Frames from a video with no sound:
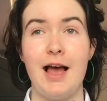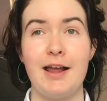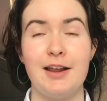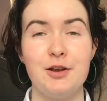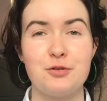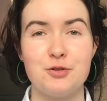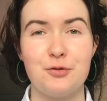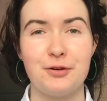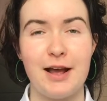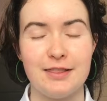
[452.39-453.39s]
And I looked
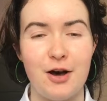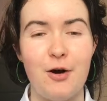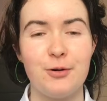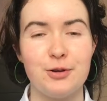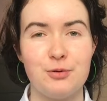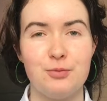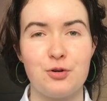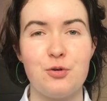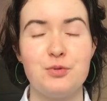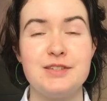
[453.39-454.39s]
over and the
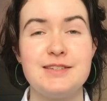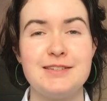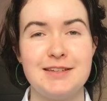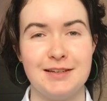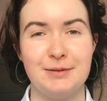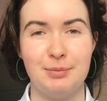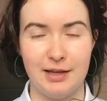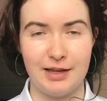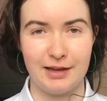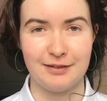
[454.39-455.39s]
audiobook was still
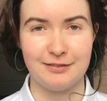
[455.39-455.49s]
playing.